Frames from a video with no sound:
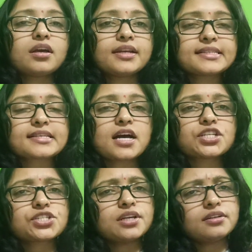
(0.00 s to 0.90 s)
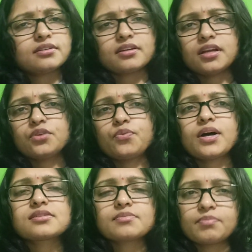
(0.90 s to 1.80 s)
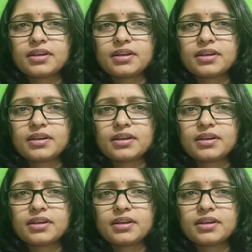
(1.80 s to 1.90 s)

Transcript: discussion, it was